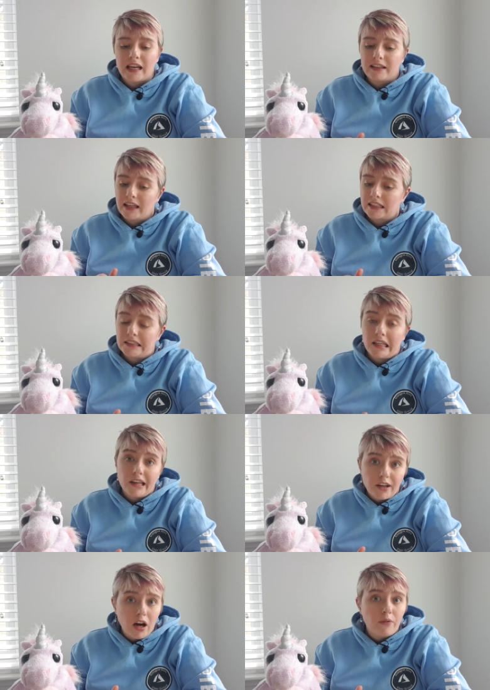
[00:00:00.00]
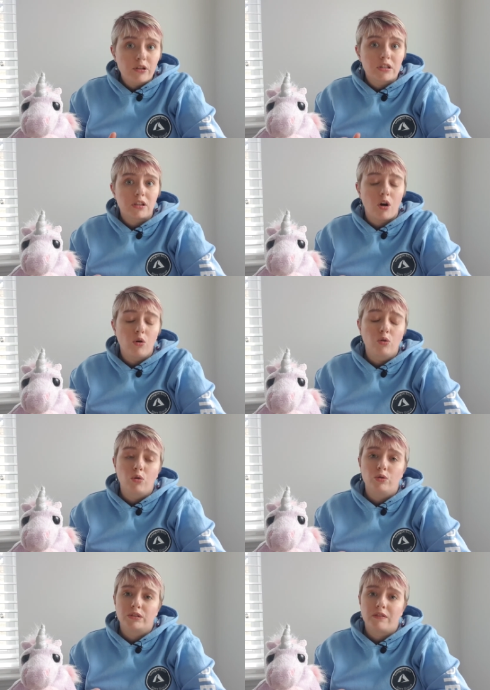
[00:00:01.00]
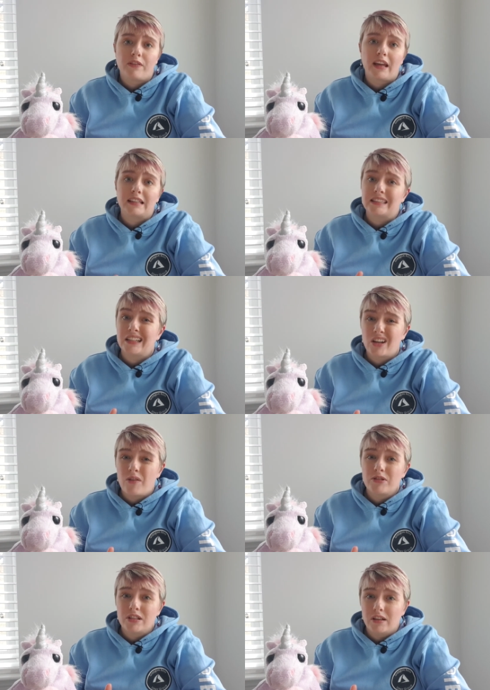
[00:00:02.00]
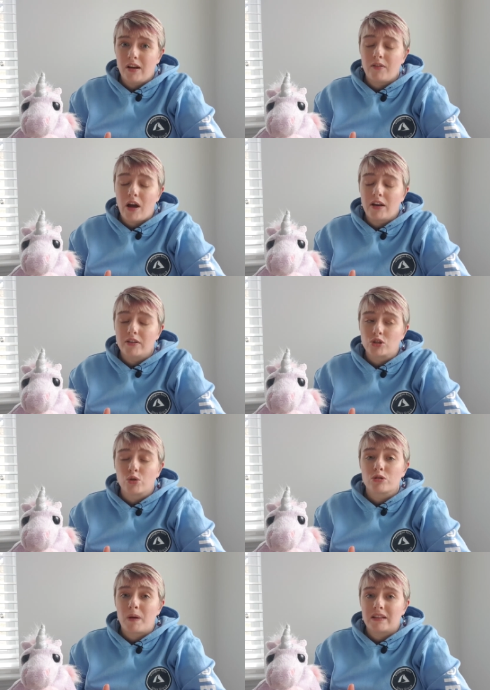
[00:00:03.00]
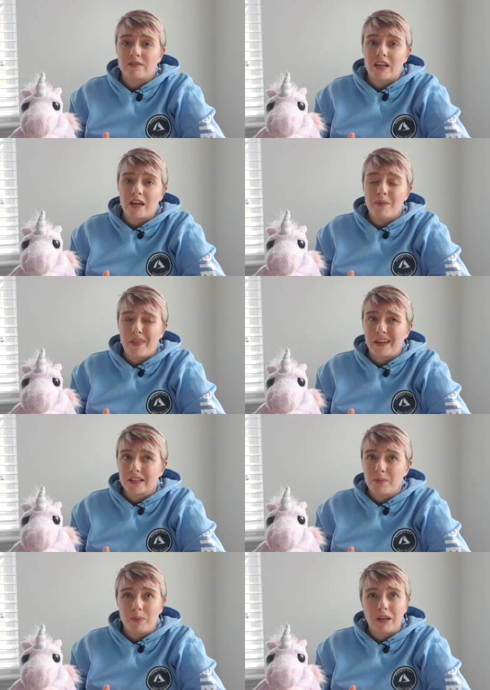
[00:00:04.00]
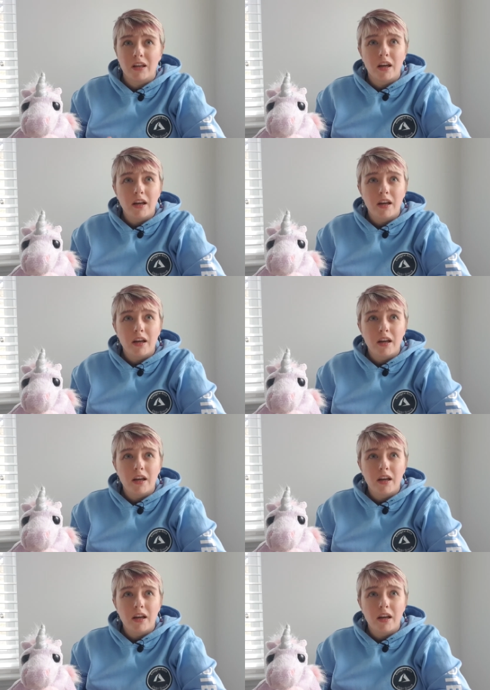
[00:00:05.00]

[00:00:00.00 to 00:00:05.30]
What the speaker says: And like I say, it covers a whole host of things and it covers it in a short space of time. I think it's maybe